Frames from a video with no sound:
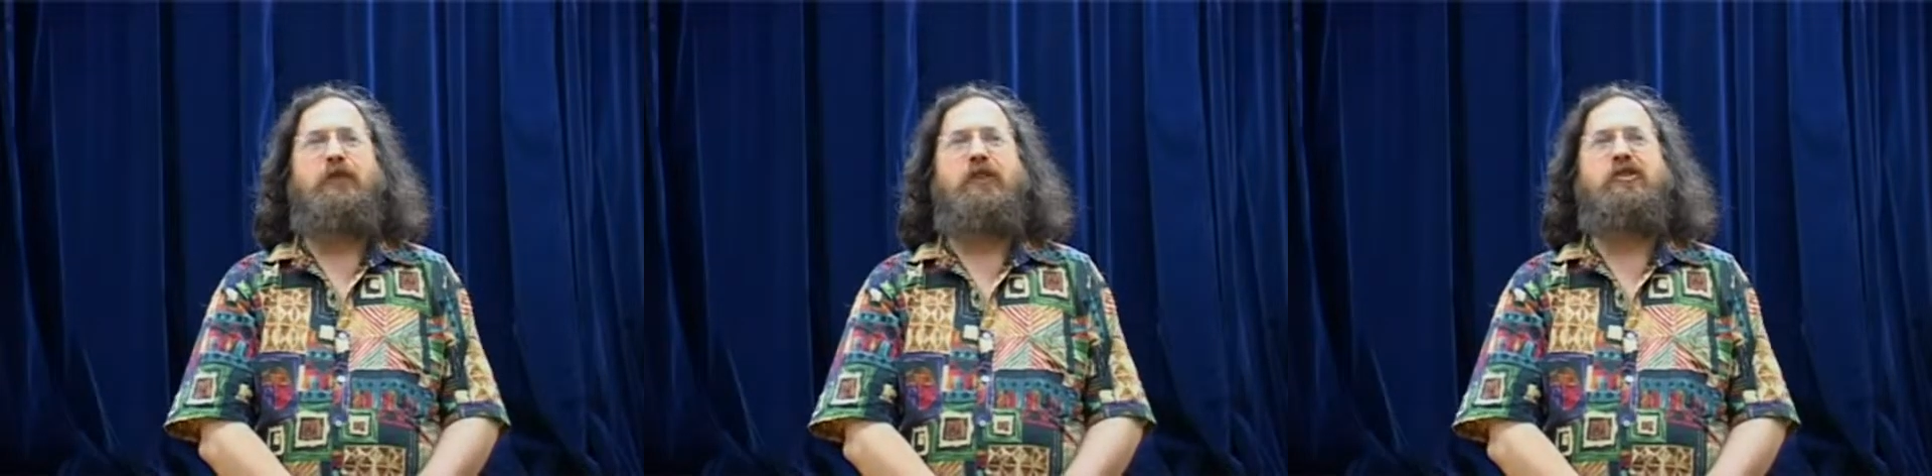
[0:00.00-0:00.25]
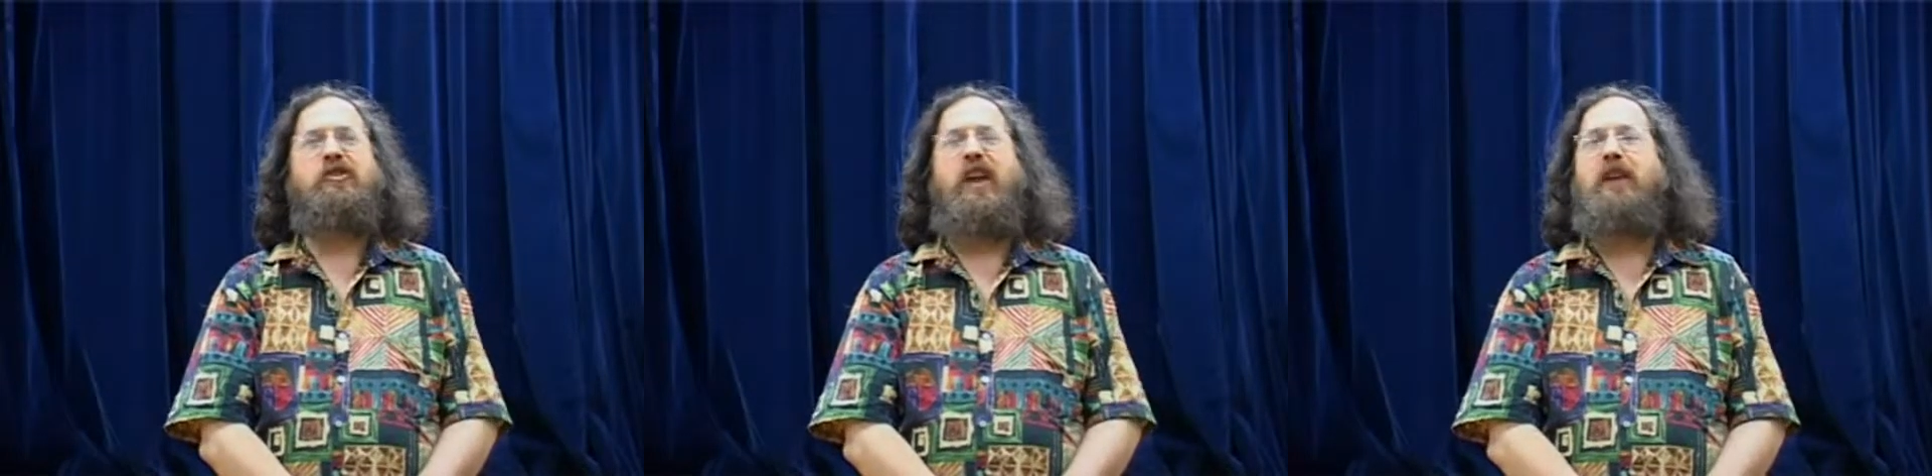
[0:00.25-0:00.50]
for
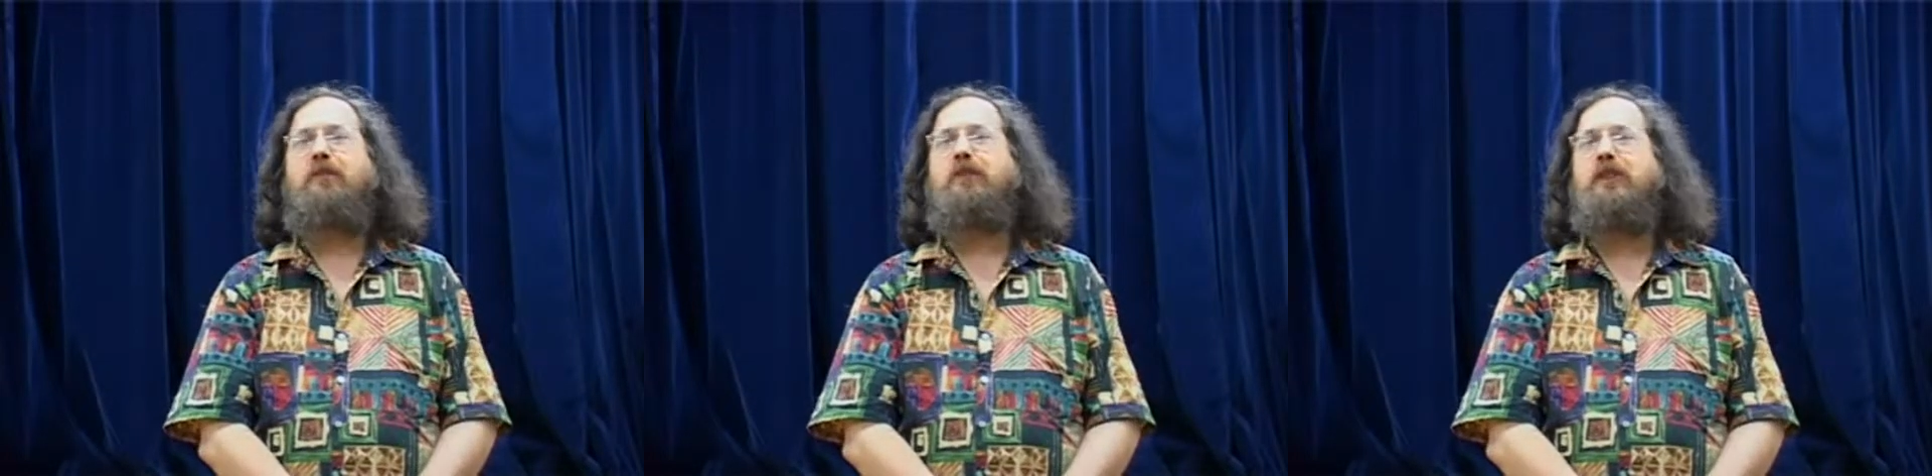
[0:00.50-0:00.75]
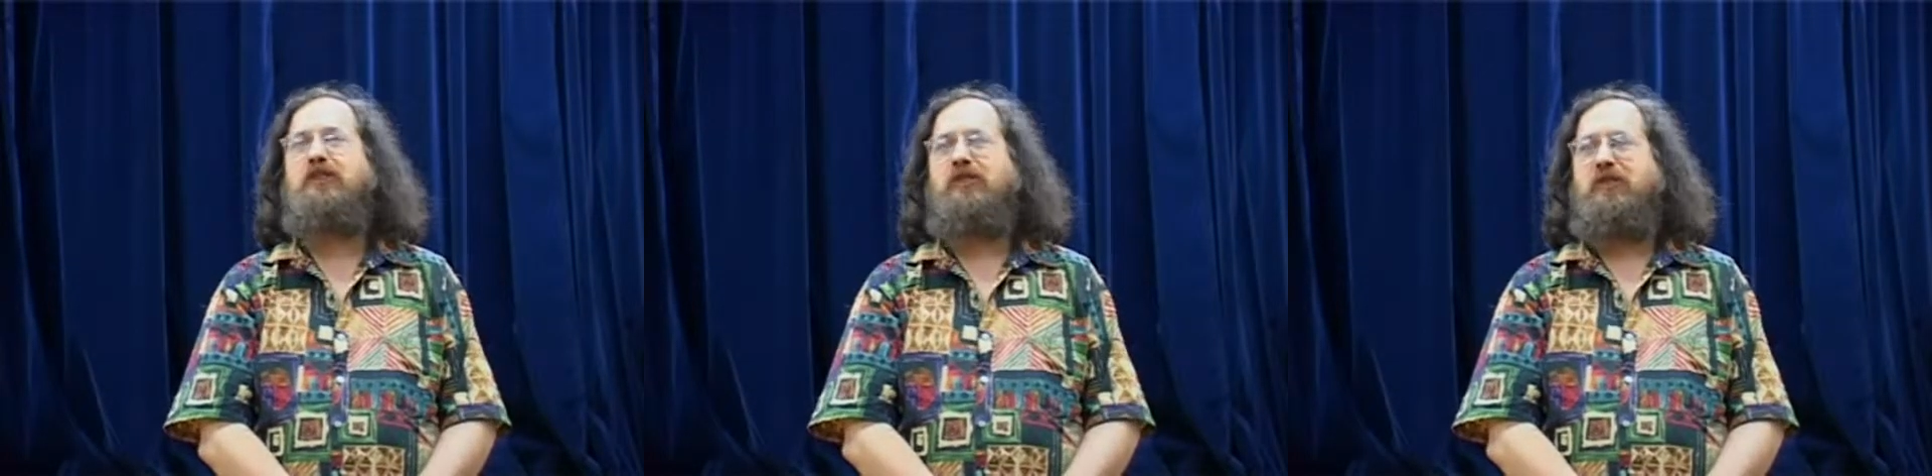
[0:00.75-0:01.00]
the same
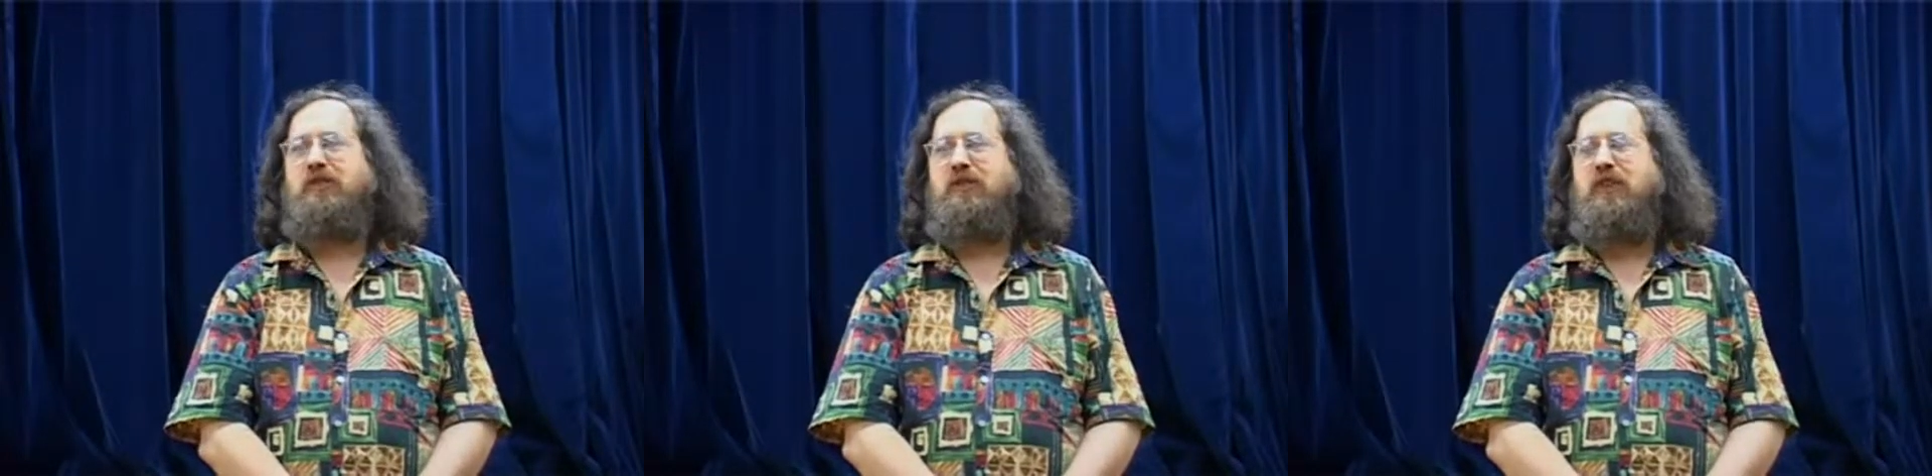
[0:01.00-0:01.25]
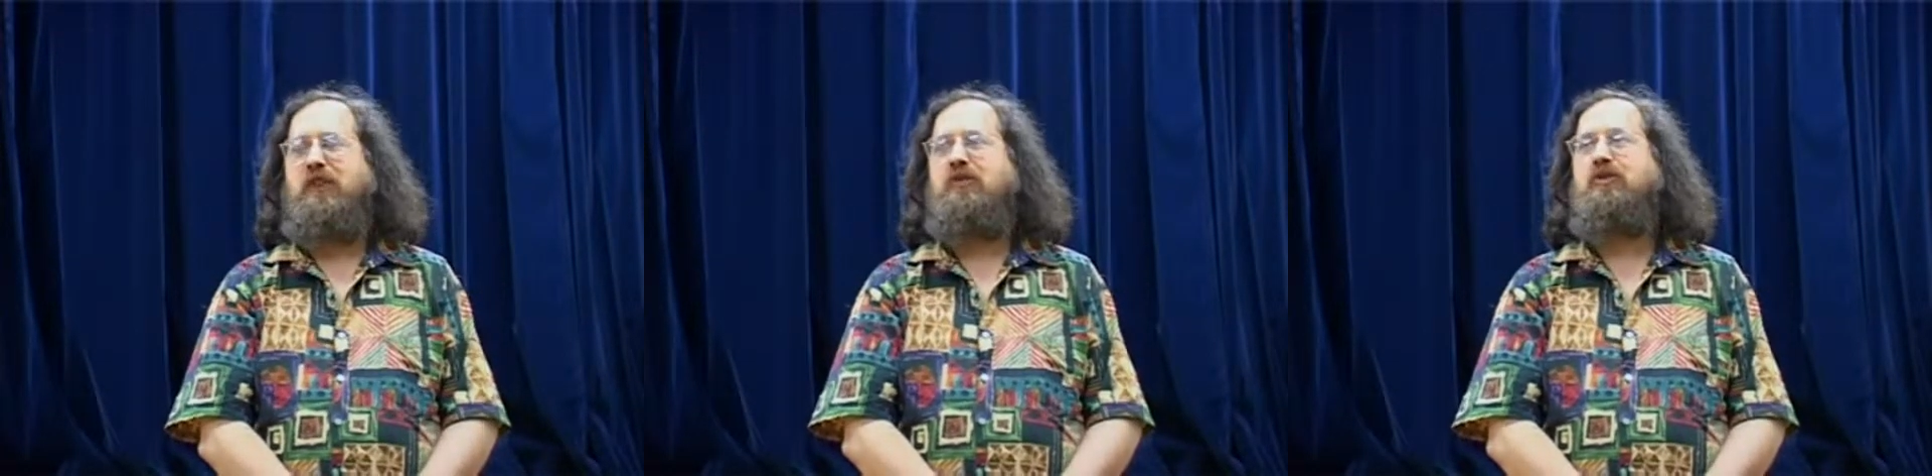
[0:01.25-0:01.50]
reason,